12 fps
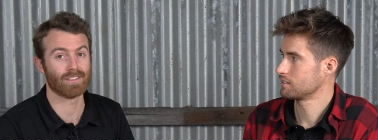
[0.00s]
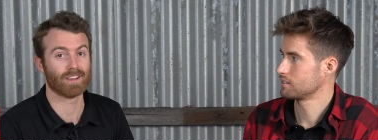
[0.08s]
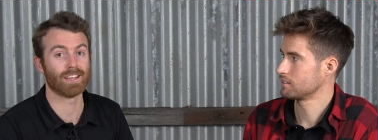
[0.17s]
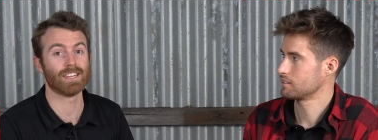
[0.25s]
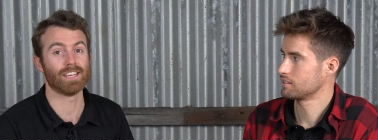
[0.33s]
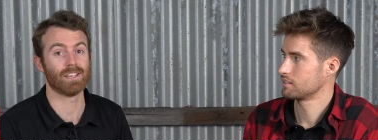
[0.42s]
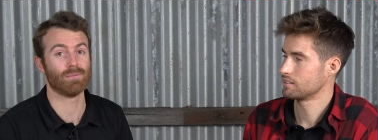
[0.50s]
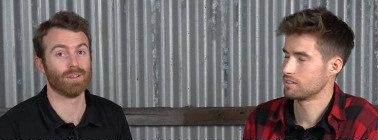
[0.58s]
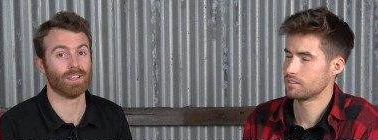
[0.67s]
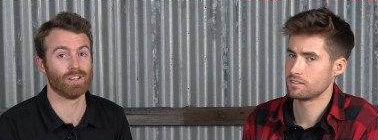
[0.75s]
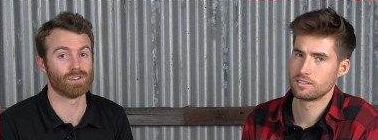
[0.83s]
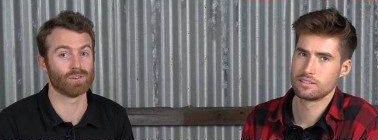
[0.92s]
Speaker 1: I, I think he
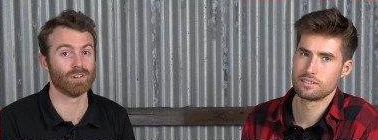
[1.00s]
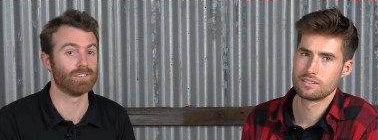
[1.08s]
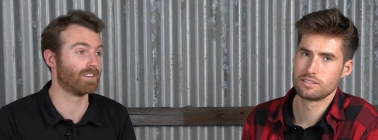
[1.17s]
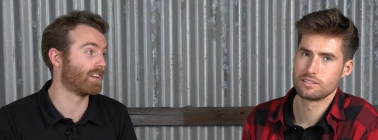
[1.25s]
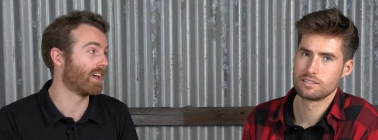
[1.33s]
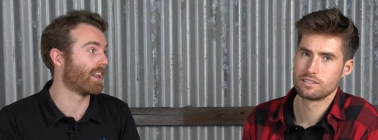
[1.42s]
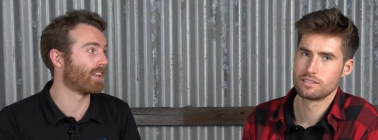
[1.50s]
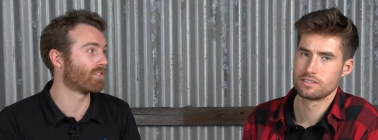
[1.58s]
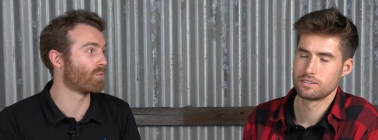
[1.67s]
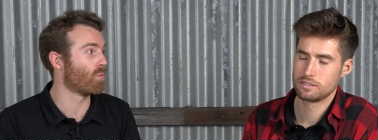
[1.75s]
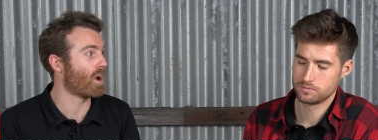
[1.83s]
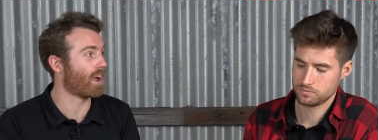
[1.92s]
really enjoys it, and that's
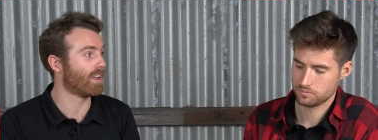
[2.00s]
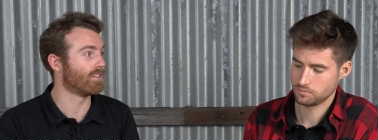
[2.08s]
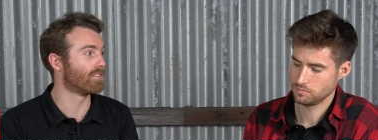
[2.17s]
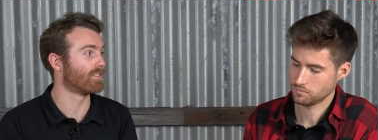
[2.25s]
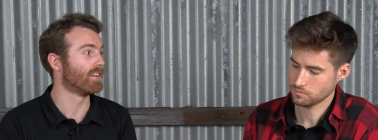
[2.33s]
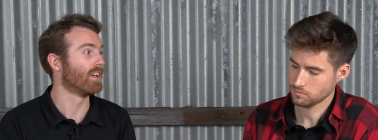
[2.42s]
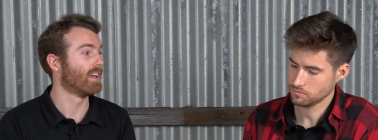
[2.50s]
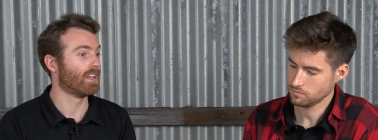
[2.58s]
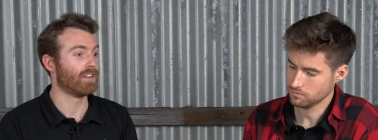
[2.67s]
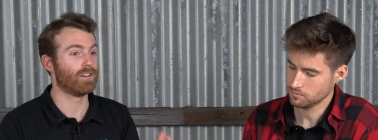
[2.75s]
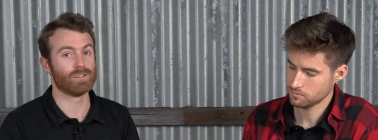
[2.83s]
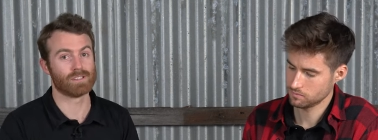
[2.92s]
why he's
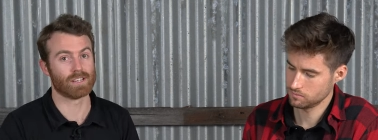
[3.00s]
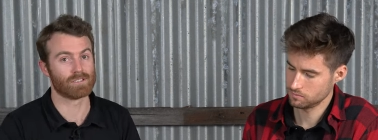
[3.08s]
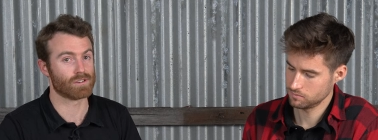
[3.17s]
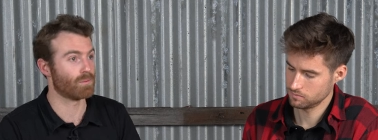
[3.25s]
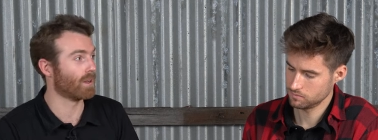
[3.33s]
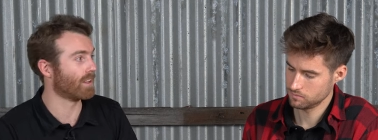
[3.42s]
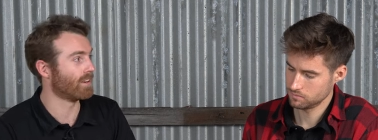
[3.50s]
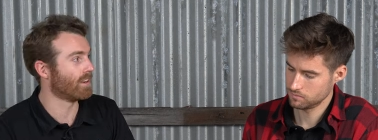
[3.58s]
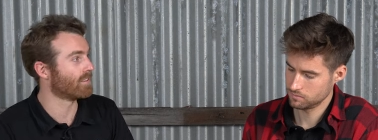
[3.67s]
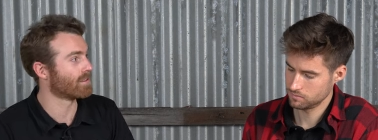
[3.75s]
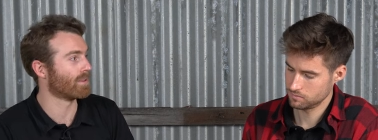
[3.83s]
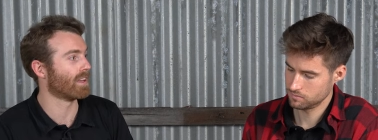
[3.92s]
you know he's done so well in, in
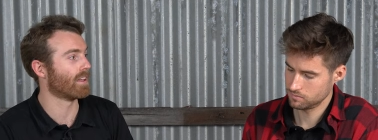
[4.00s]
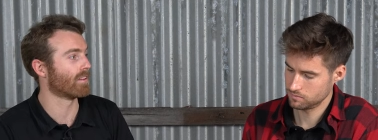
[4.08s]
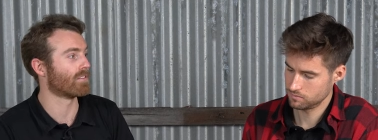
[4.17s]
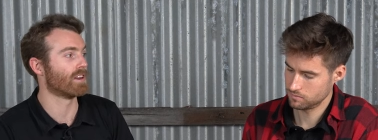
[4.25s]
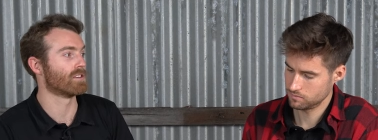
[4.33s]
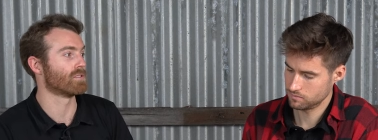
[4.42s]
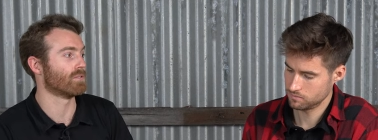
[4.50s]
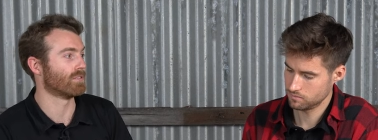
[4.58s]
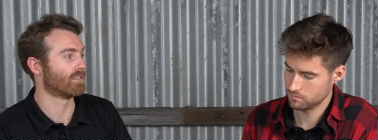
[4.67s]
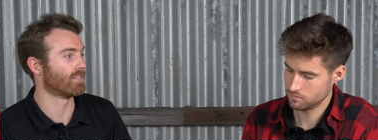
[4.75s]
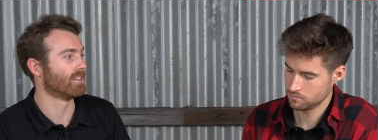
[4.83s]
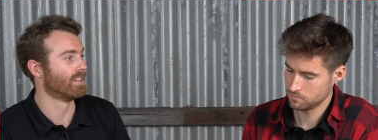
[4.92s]
some of the other Grand
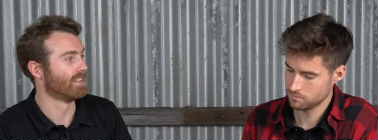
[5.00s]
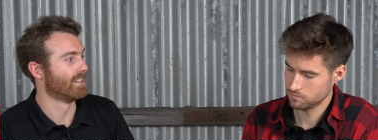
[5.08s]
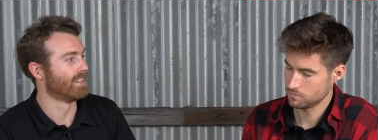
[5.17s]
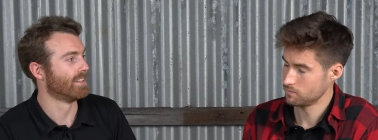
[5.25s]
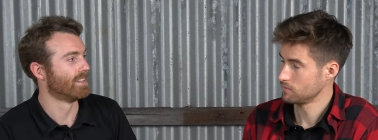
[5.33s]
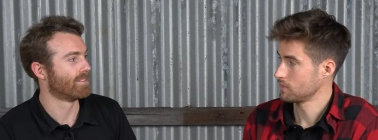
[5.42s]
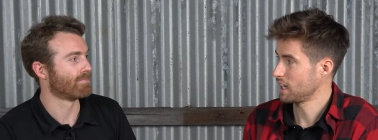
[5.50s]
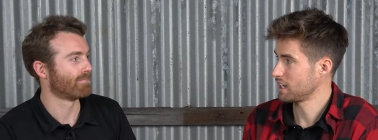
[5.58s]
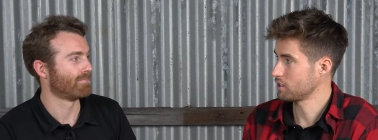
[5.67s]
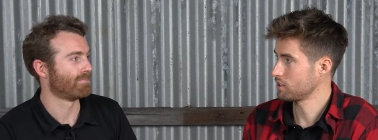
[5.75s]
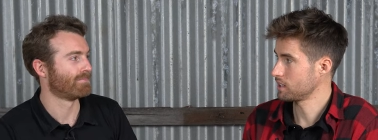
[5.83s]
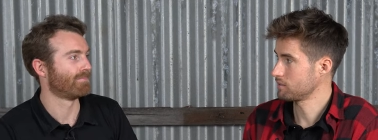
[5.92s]
Tours.
Speaker 2: I
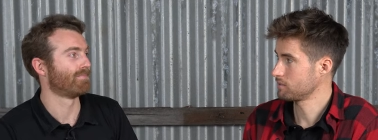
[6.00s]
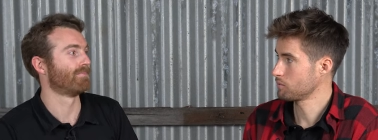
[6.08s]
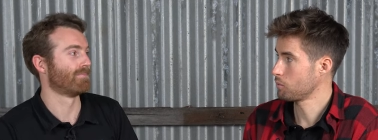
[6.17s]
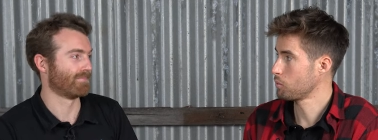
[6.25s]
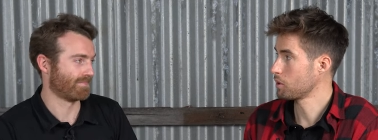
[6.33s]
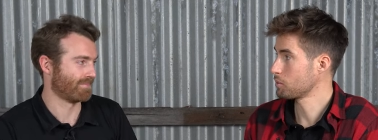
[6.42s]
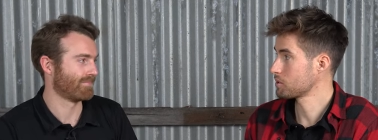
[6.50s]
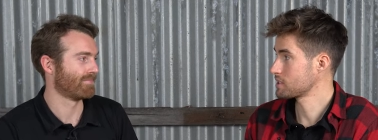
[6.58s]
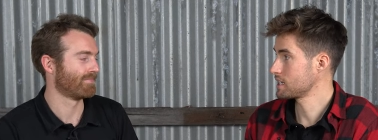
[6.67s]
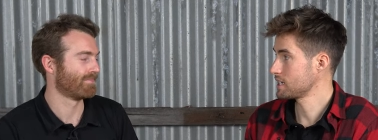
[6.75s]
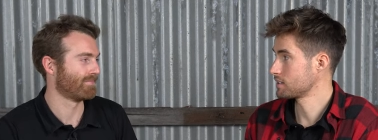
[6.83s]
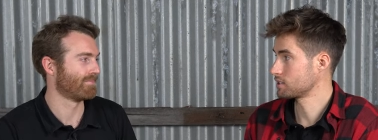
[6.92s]
agree. We will
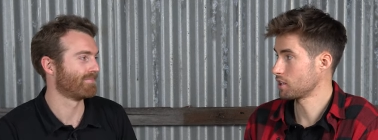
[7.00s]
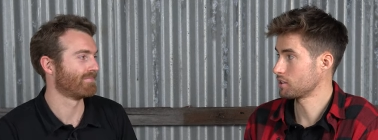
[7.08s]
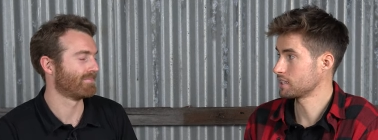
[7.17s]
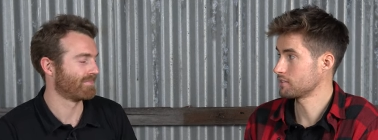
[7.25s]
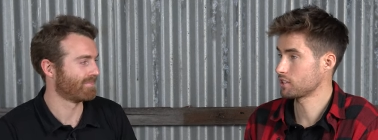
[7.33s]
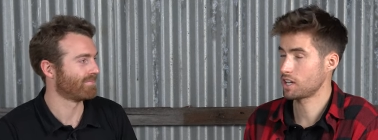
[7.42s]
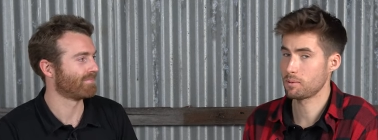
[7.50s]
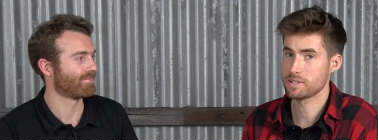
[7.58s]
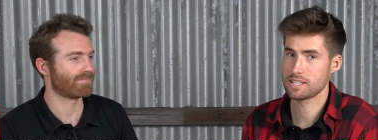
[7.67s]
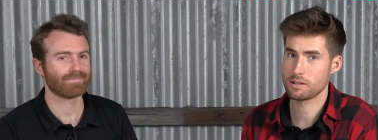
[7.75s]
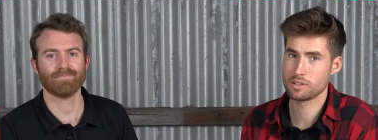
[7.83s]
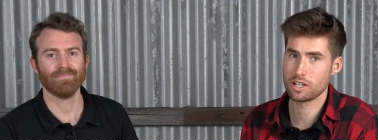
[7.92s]
see. So leave your comments
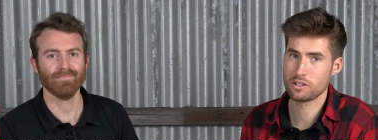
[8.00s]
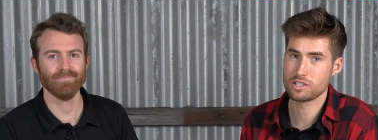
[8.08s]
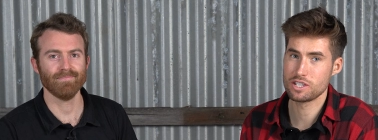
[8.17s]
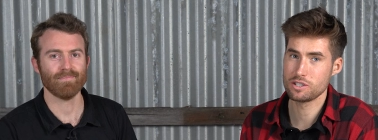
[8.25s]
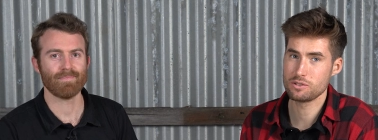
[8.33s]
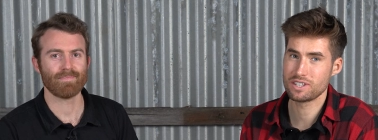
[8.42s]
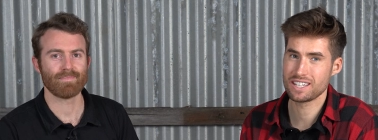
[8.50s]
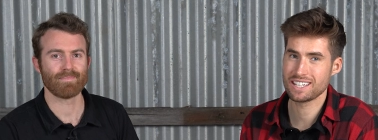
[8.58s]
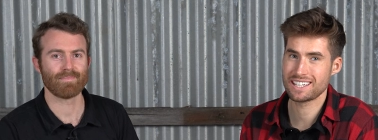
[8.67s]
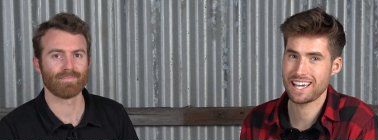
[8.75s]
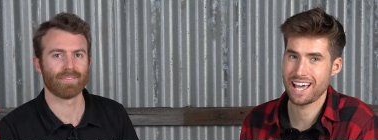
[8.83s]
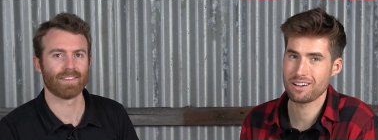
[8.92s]
down below. Do you think
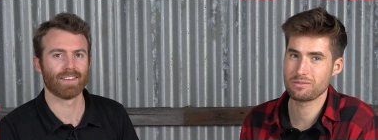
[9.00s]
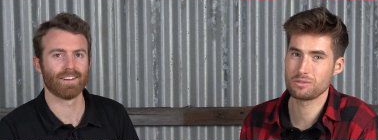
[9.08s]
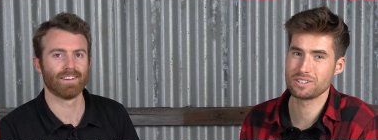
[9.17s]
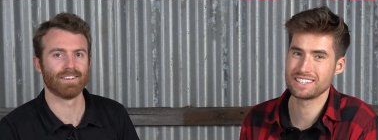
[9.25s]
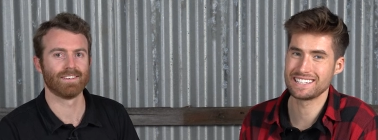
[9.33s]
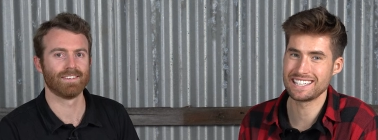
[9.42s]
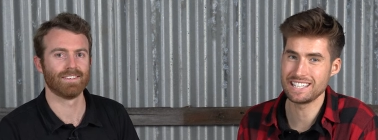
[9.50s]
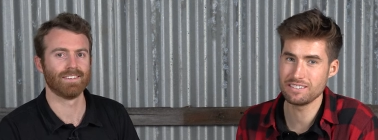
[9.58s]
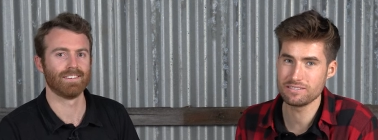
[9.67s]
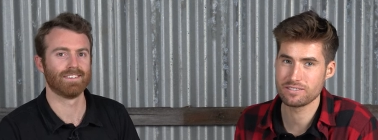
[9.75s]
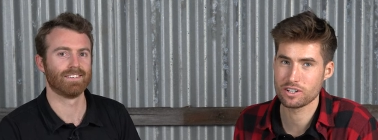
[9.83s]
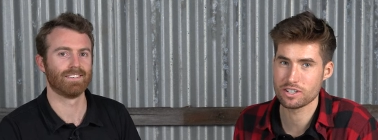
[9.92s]
Cav will
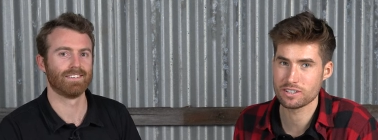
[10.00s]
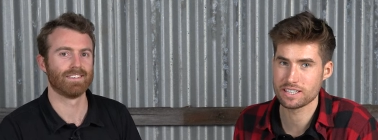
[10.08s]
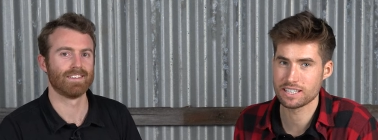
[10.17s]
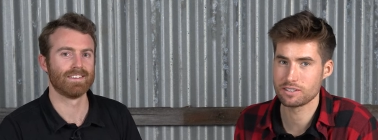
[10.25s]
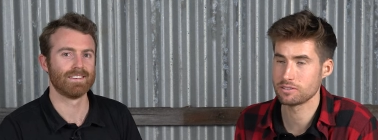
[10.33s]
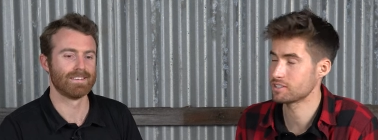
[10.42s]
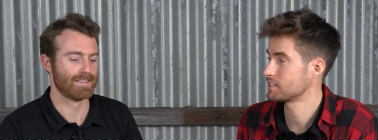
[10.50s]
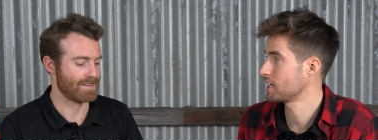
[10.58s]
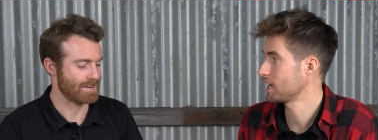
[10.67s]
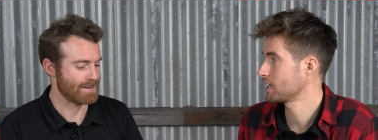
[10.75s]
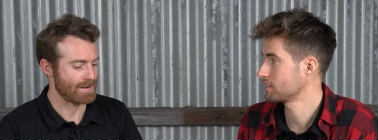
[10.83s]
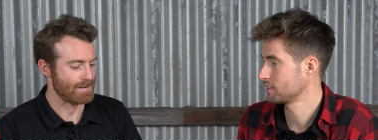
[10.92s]
leave or do you think he will
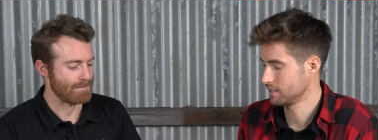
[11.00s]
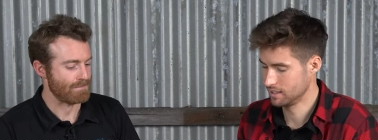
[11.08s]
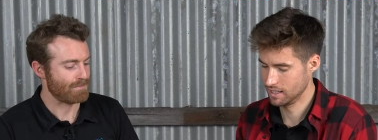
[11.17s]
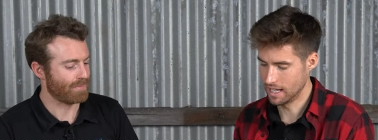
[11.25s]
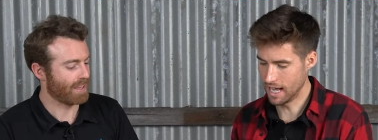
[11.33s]
stay? Uh,